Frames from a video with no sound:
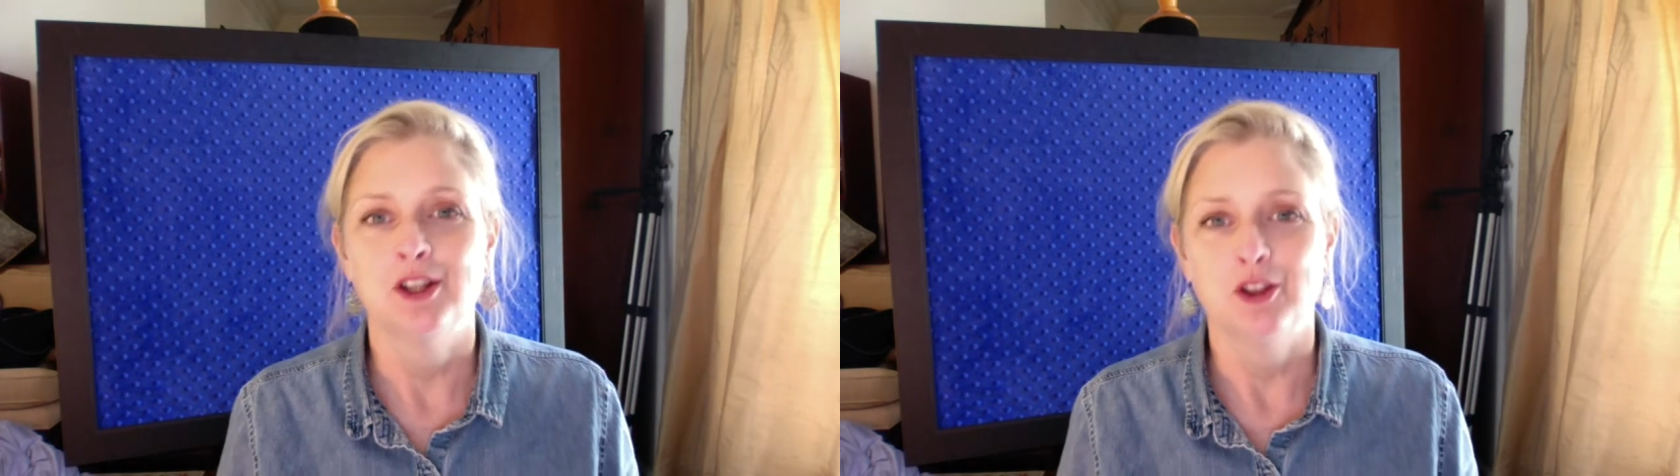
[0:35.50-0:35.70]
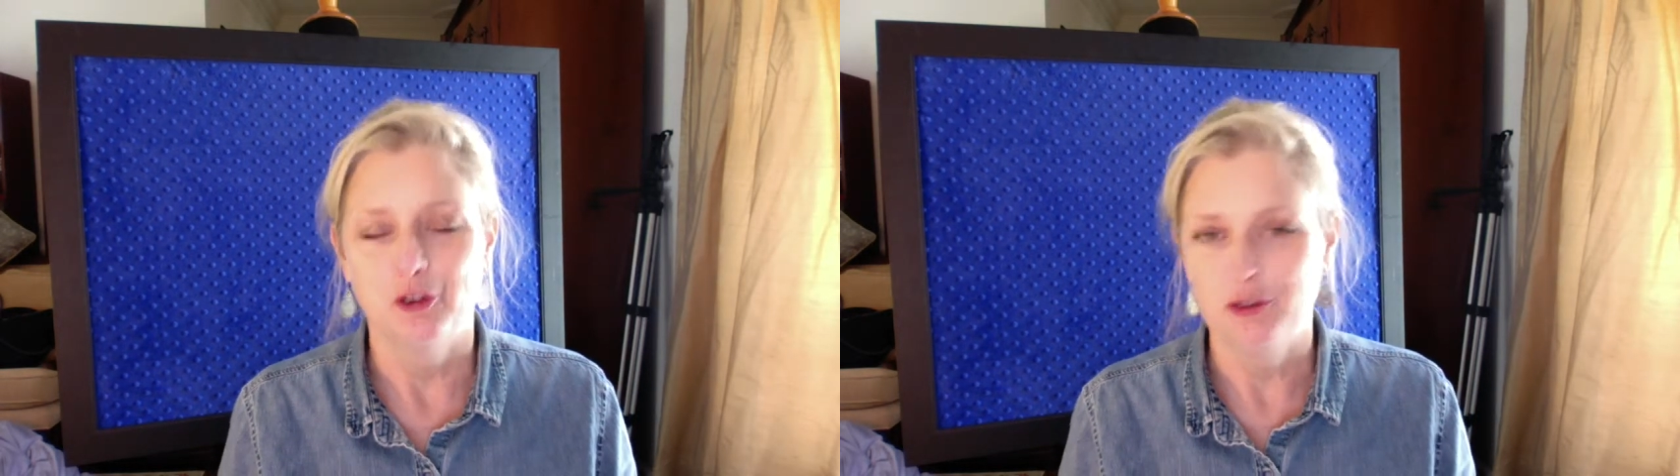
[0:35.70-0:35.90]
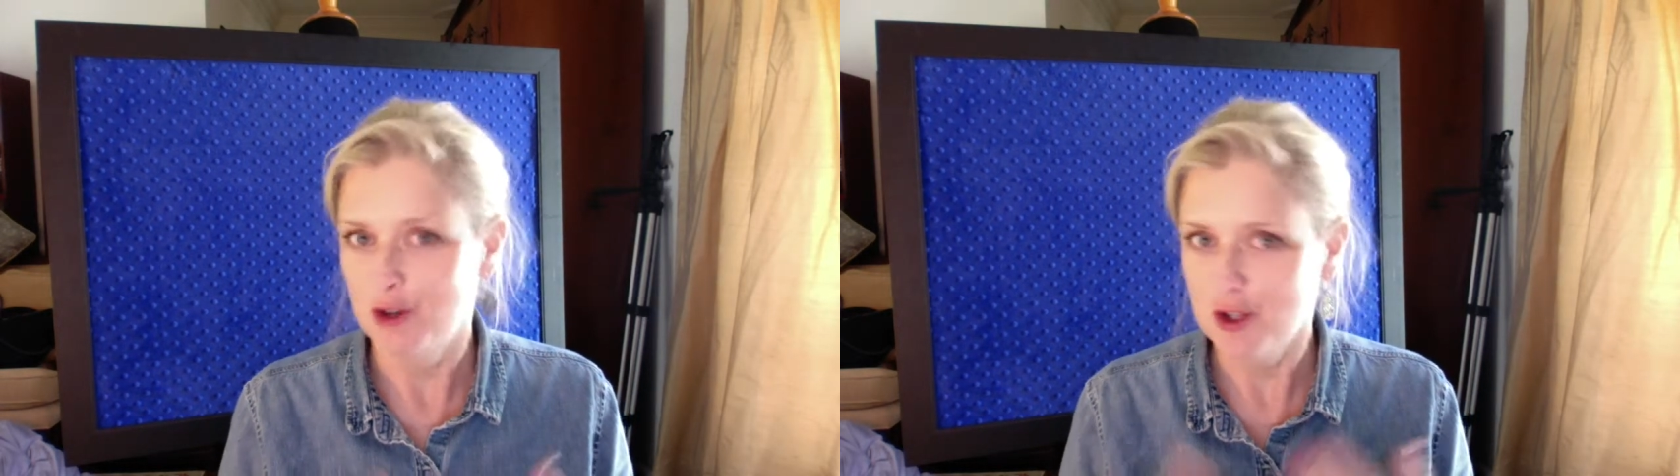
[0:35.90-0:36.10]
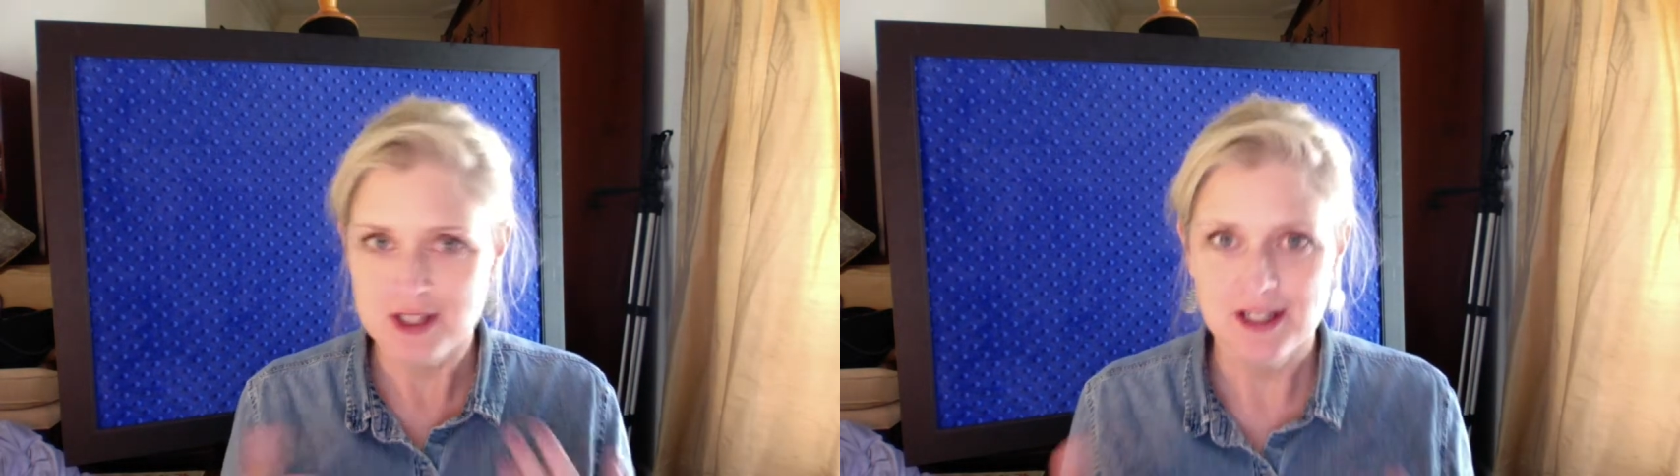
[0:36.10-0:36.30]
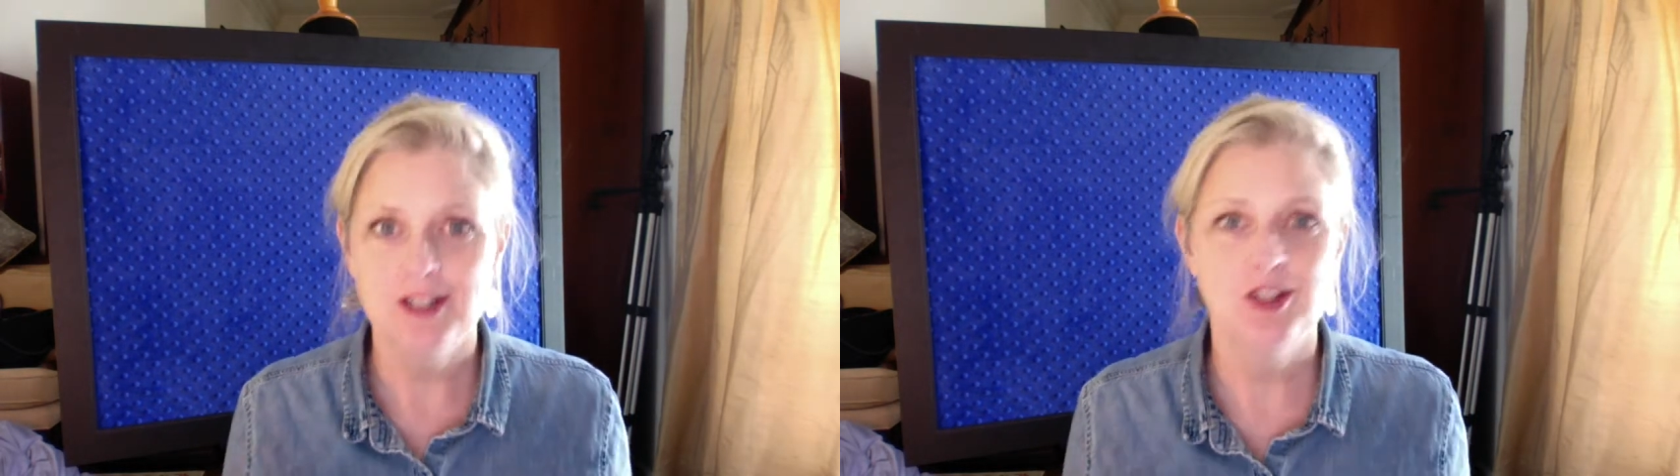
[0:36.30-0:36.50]
The first
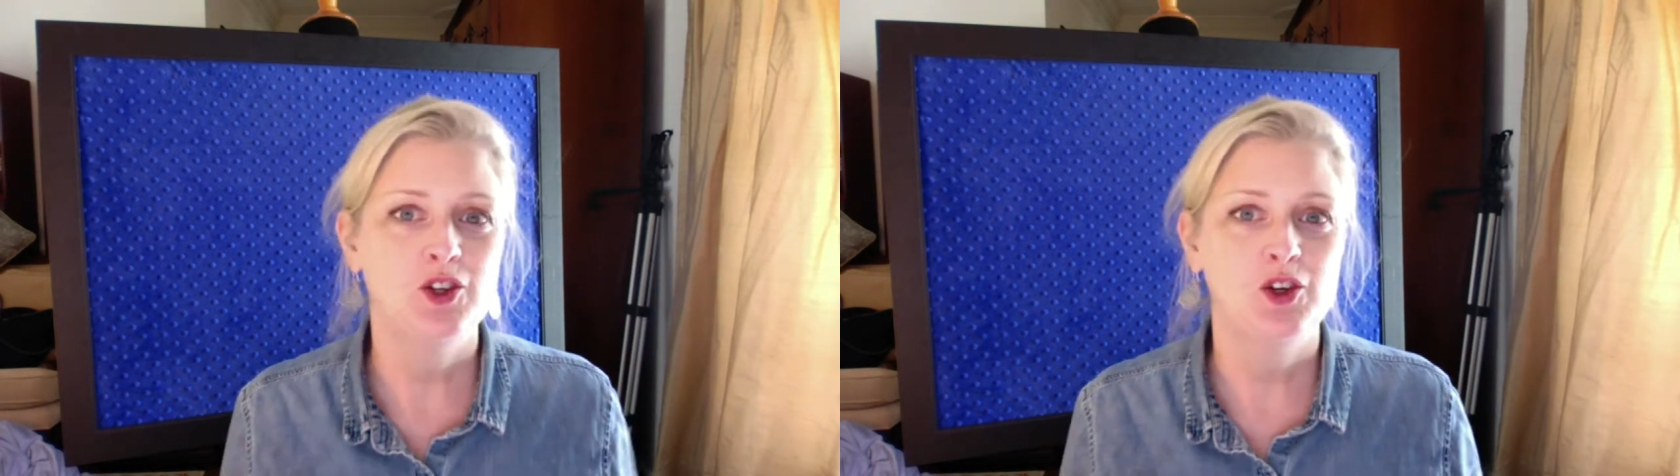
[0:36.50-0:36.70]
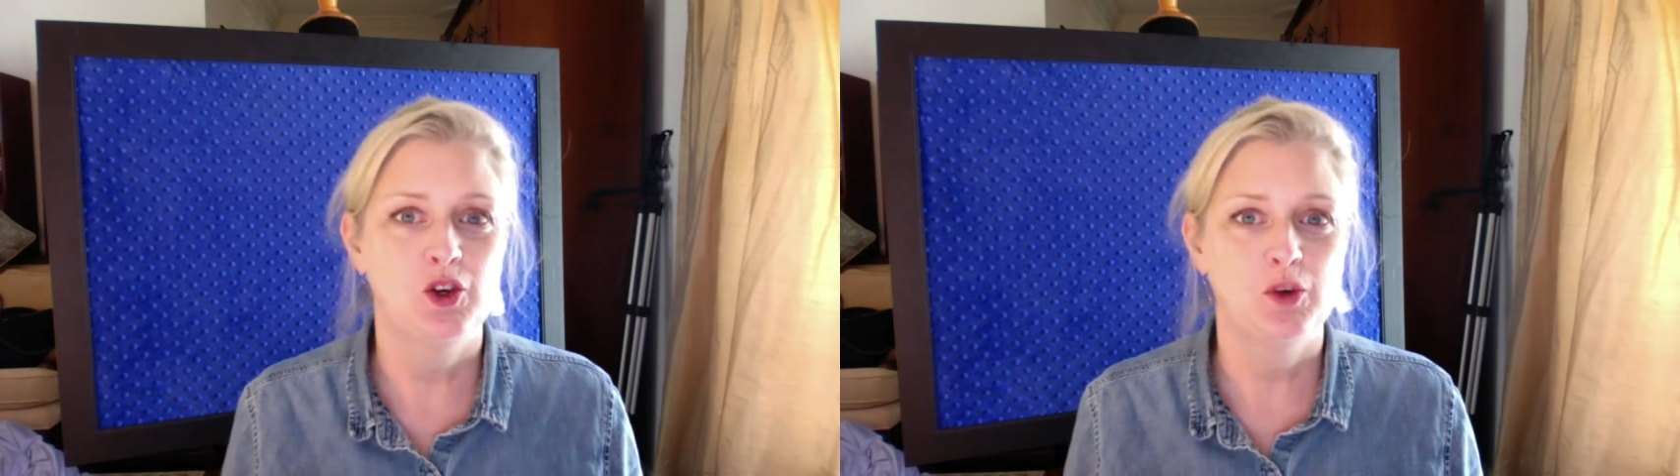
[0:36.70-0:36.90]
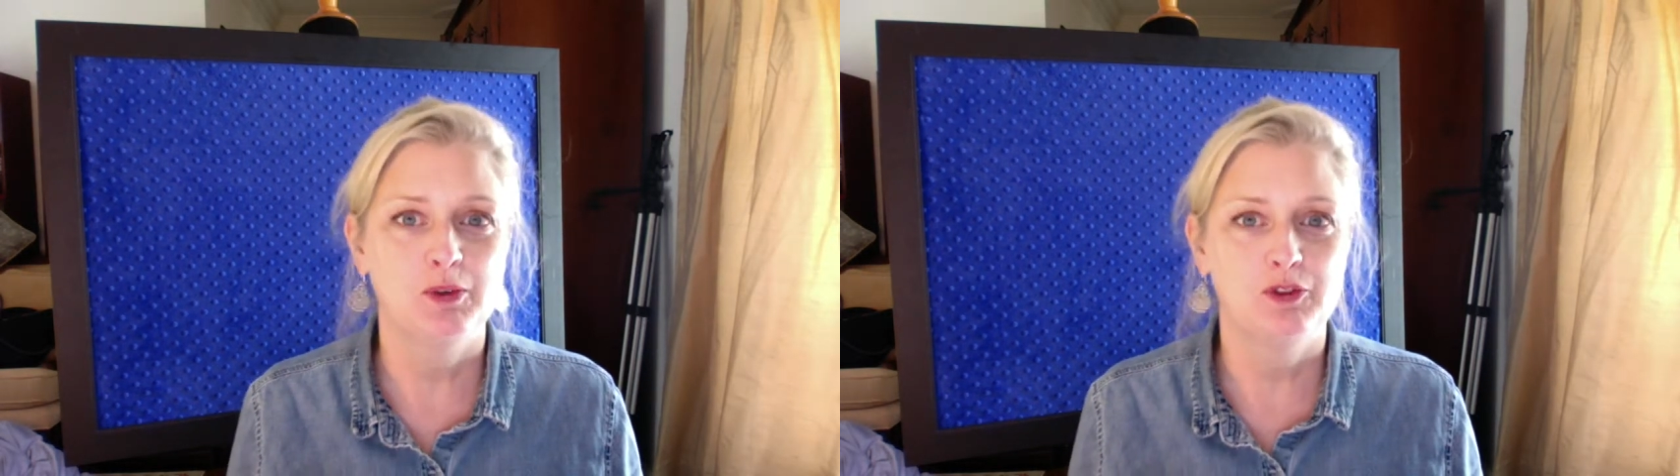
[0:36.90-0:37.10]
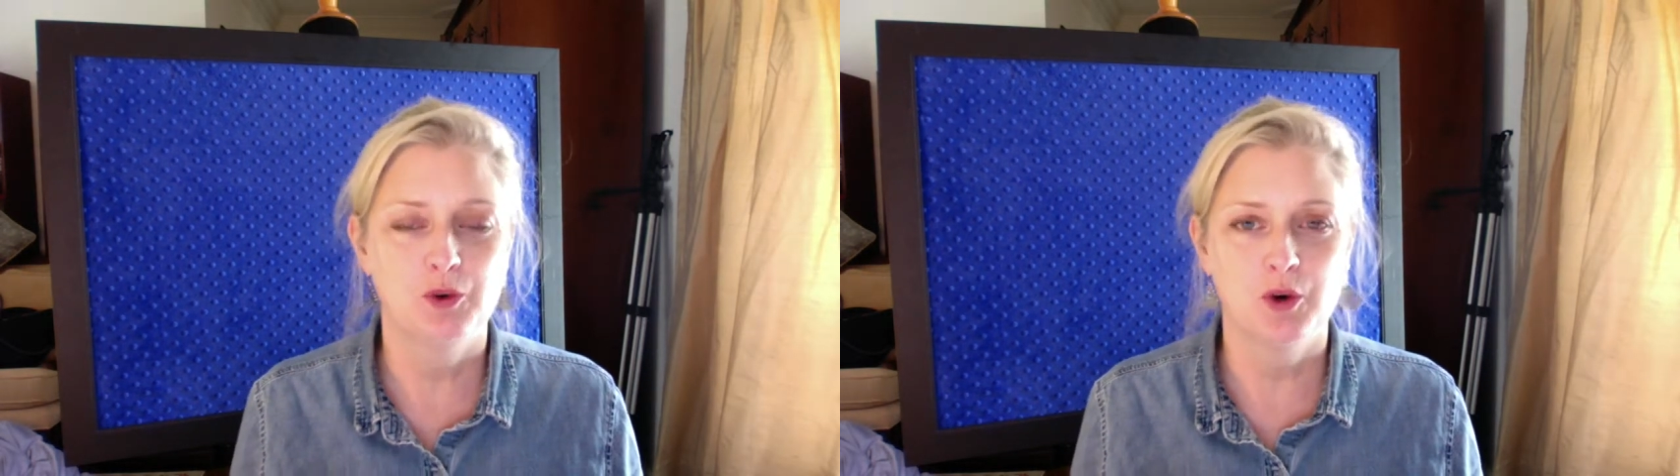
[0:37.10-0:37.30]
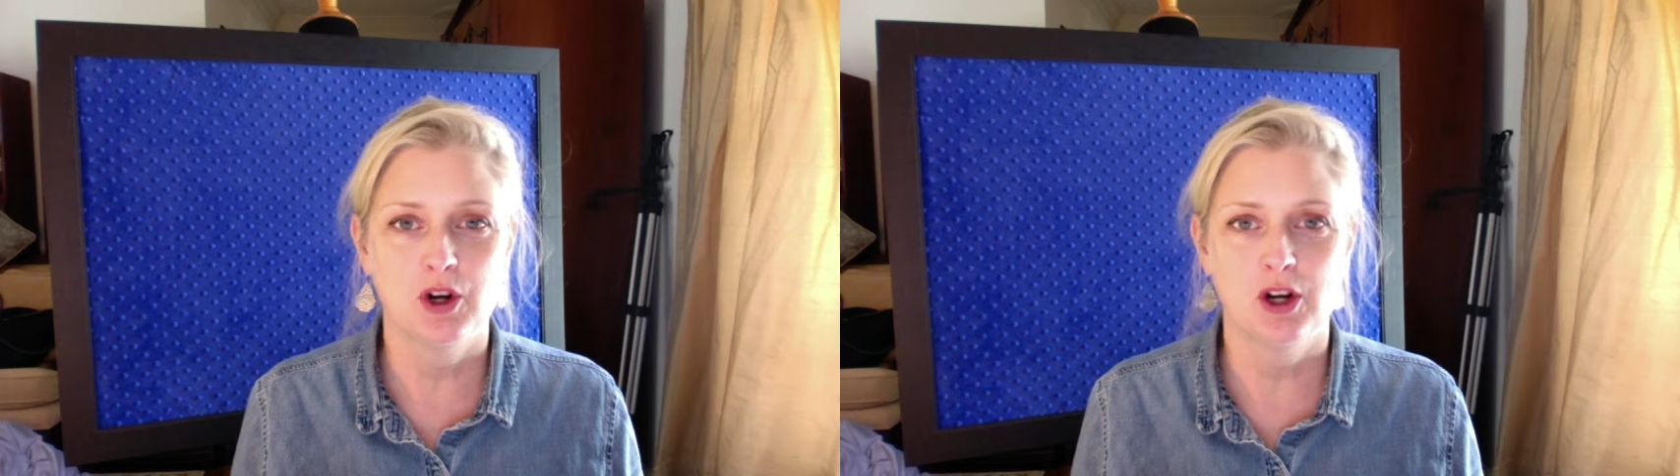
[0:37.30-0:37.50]
thing to do
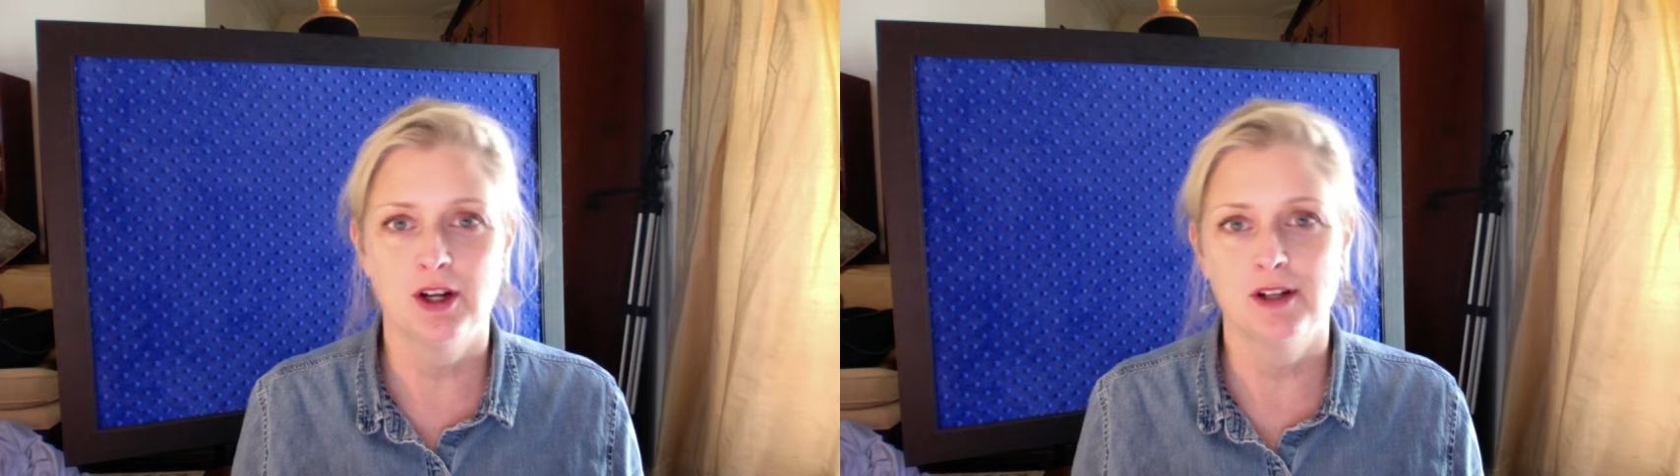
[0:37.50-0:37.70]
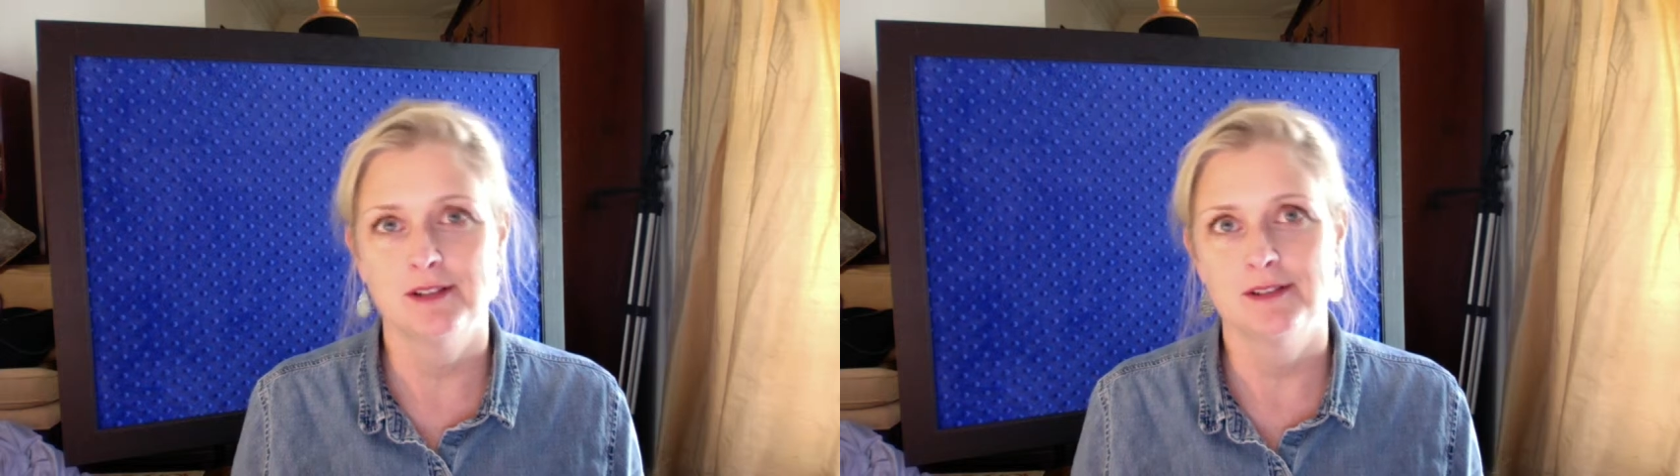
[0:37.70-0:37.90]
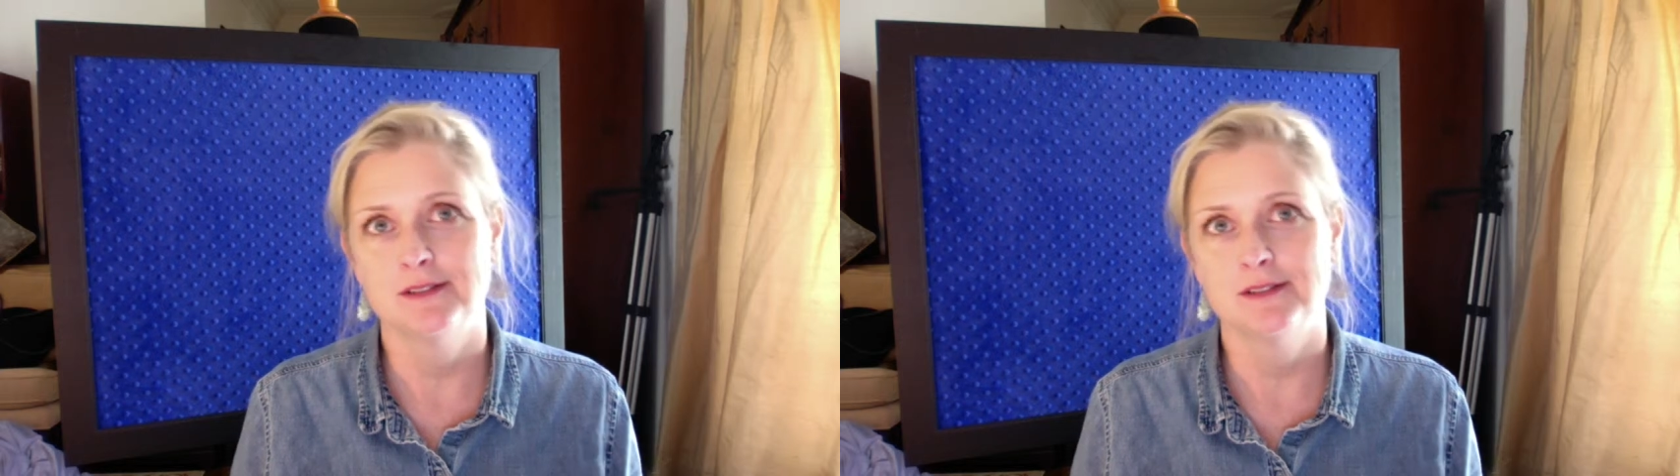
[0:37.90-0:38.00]
before